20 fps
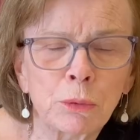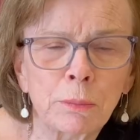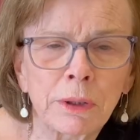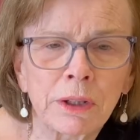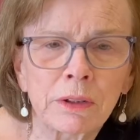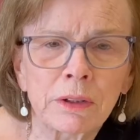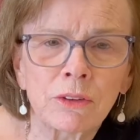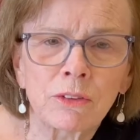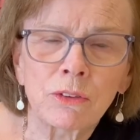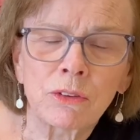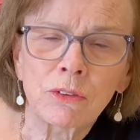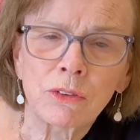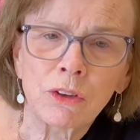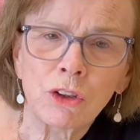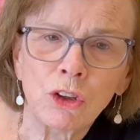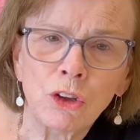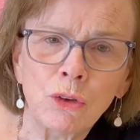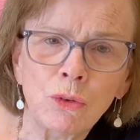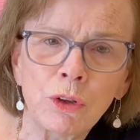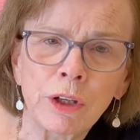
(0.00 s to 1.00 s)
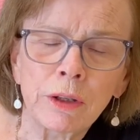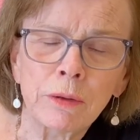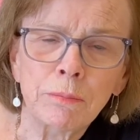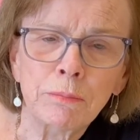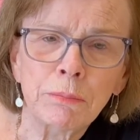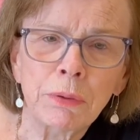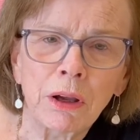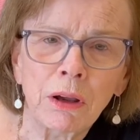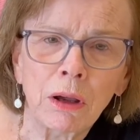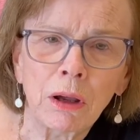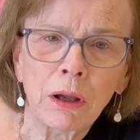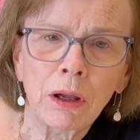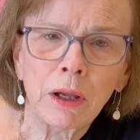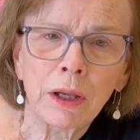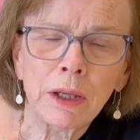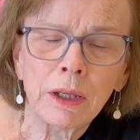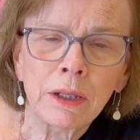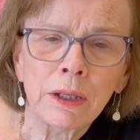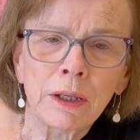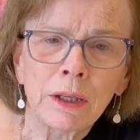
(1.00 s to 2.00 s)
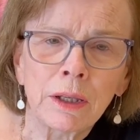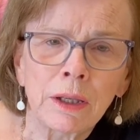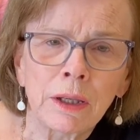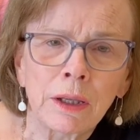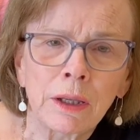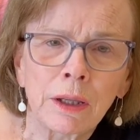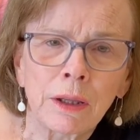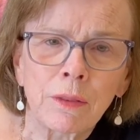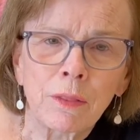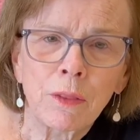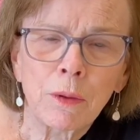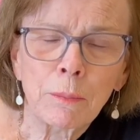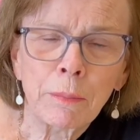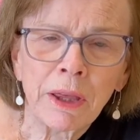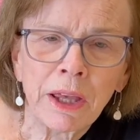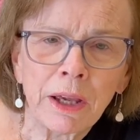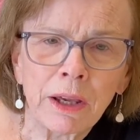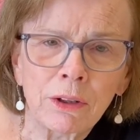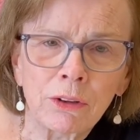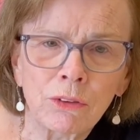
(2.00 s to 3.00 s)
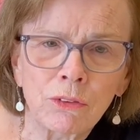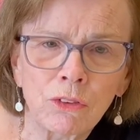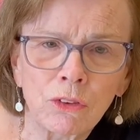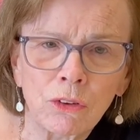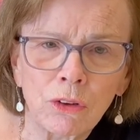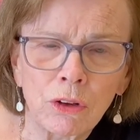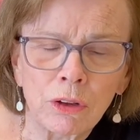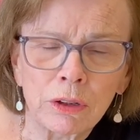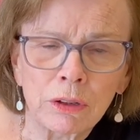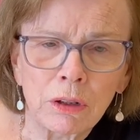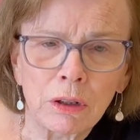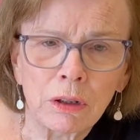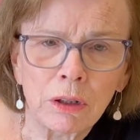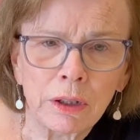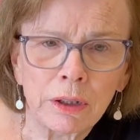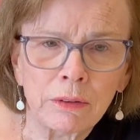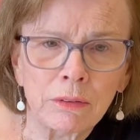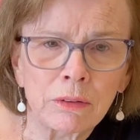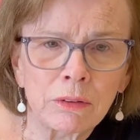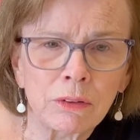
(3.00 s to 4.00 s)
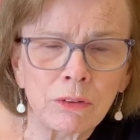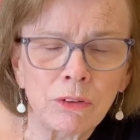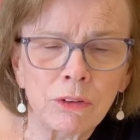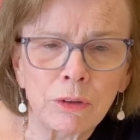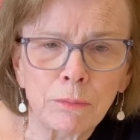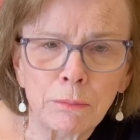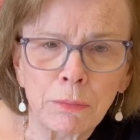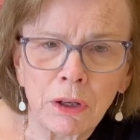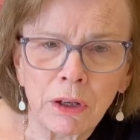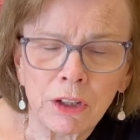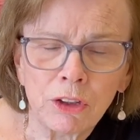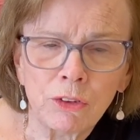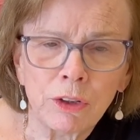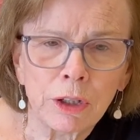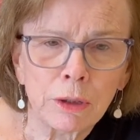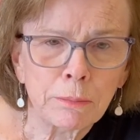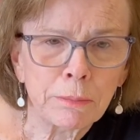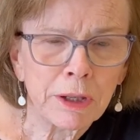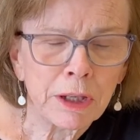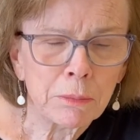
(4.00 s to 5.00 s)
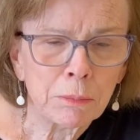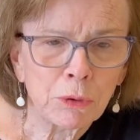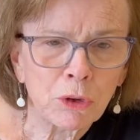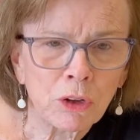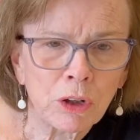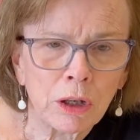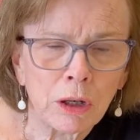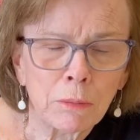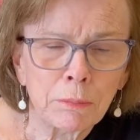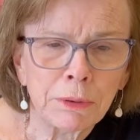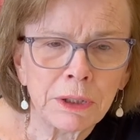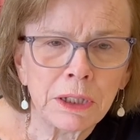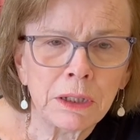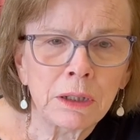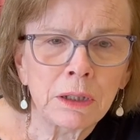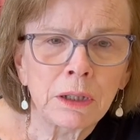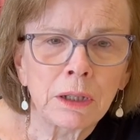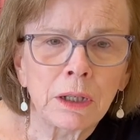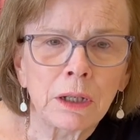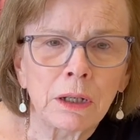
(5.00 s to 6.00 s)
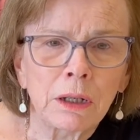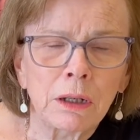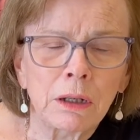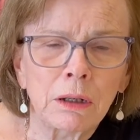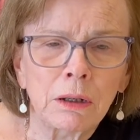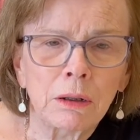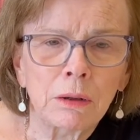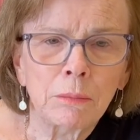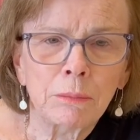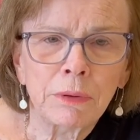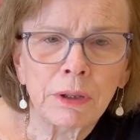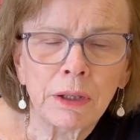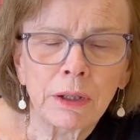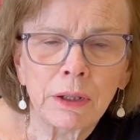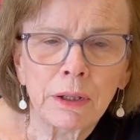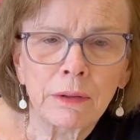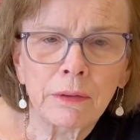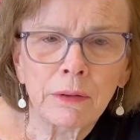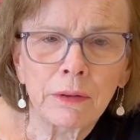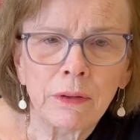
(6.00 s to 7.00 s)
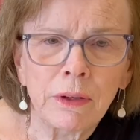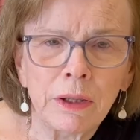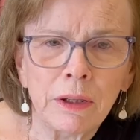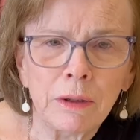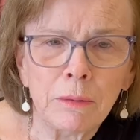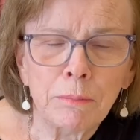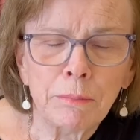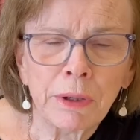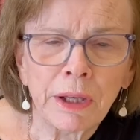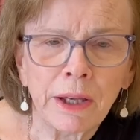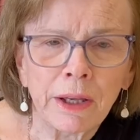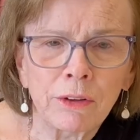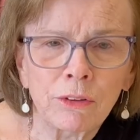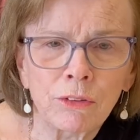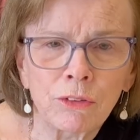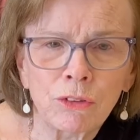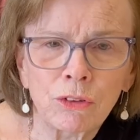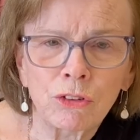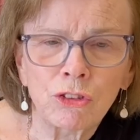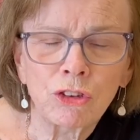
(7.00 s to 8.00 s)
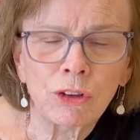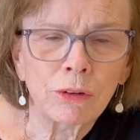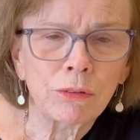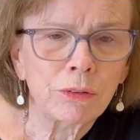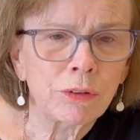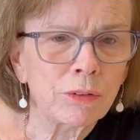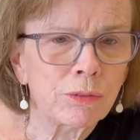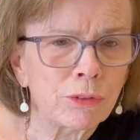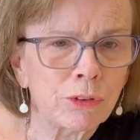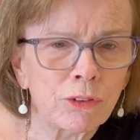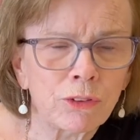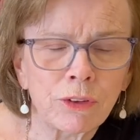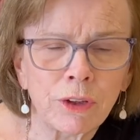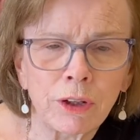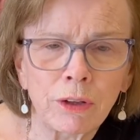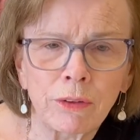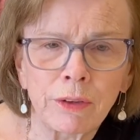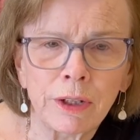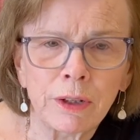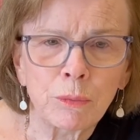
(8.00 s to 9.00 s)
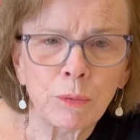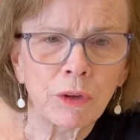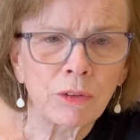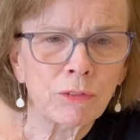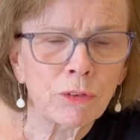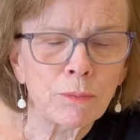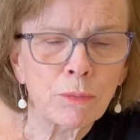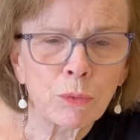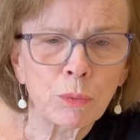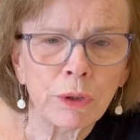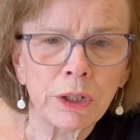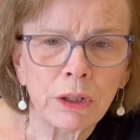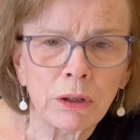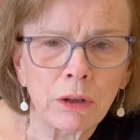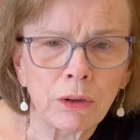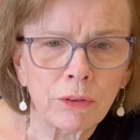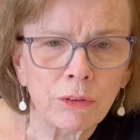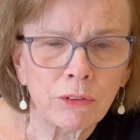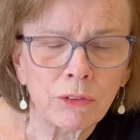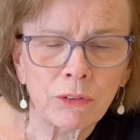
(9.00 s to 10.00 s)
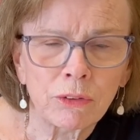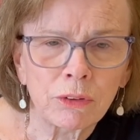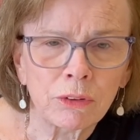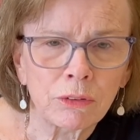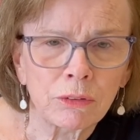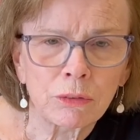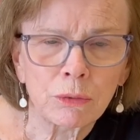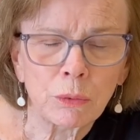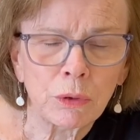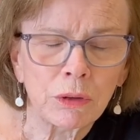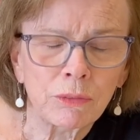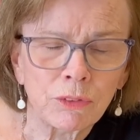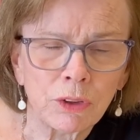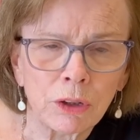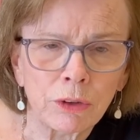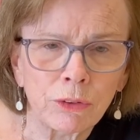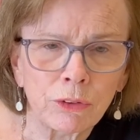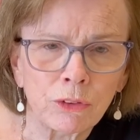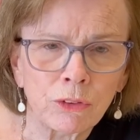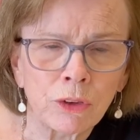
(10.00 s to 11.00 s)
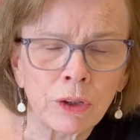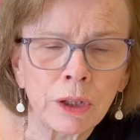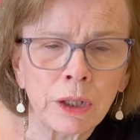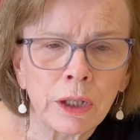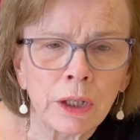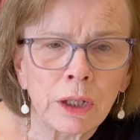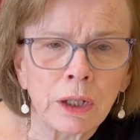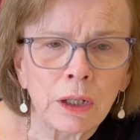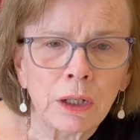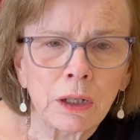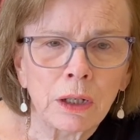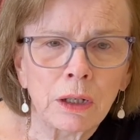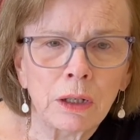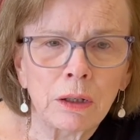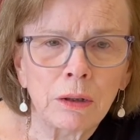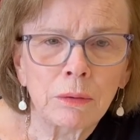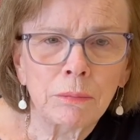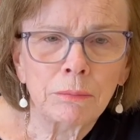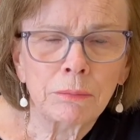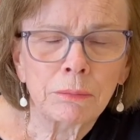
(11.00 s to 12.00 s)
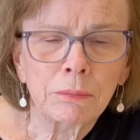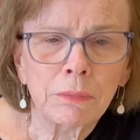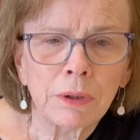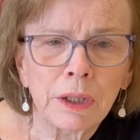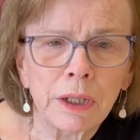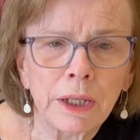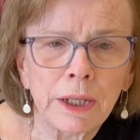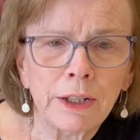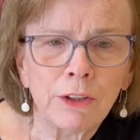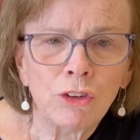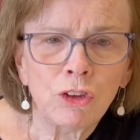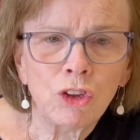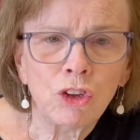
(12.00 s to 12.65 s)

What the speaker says: about this, is that you can buy the patterns online. So you can buy, you get a paper copy, and the patterns are generally for sale anywhere from $3 to $12. And